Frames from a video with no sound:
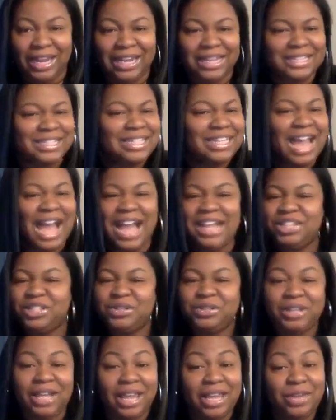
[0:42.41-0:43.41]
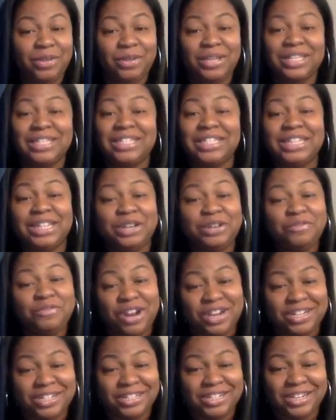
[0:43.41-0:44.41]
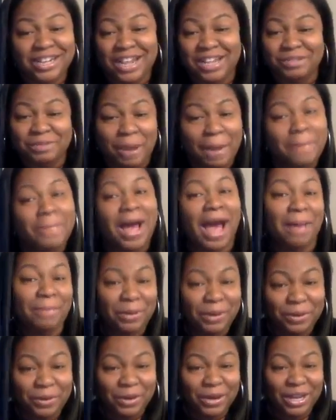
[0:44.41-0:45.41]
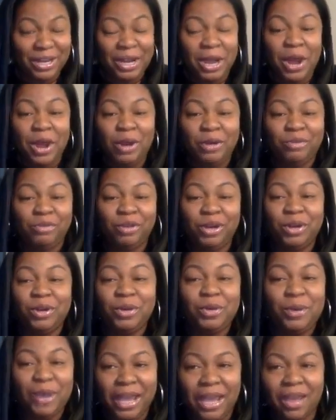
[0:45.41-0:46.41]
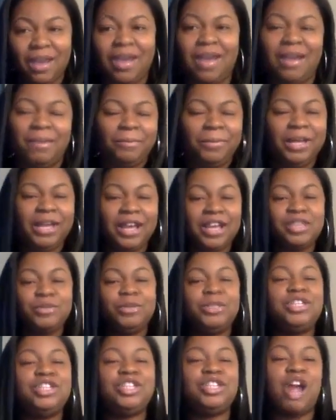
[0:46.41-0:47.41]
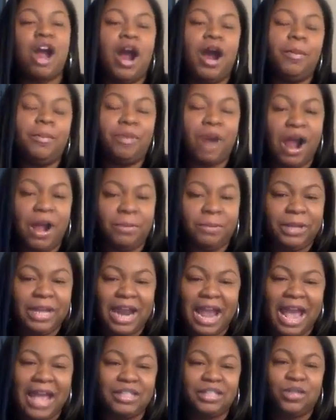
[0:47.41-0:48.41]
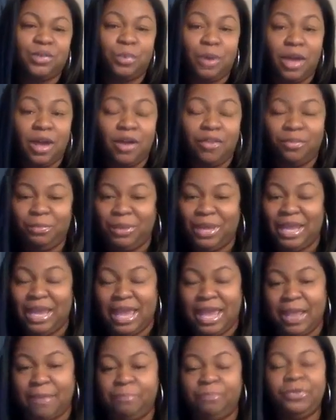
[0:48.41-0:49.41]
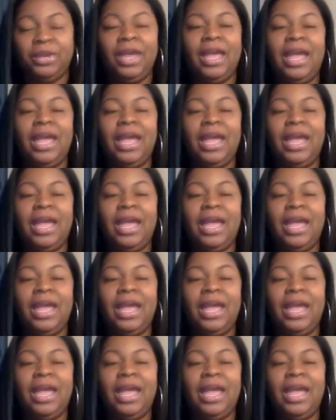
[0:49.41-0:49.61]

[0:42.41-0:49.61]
It is not too late. You can still register. That's why I'm popping on real quick because we start promptly at 12 p.m.